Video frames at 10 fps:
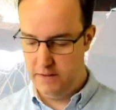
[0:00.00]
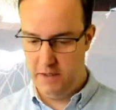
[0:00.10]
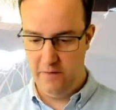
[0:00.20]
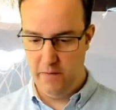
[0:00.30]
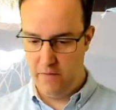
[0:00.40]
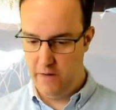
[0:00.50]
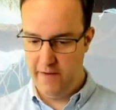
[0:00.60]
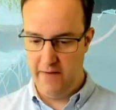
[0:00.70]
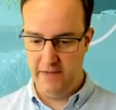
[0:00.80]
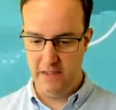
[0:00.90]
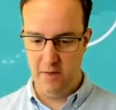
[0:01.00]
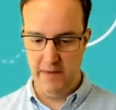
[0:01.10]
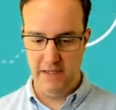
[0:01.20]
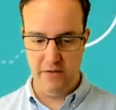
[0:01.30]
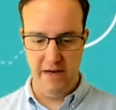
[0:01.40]
Serves me right for having so
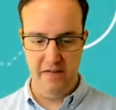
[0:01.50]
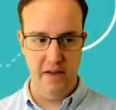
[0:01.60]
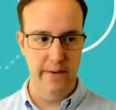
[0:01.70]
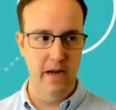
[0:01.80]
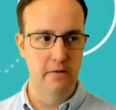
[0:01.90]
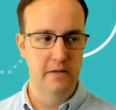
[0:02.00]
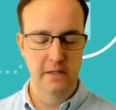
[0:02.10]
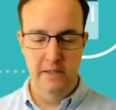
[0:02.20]
many screens. There we go.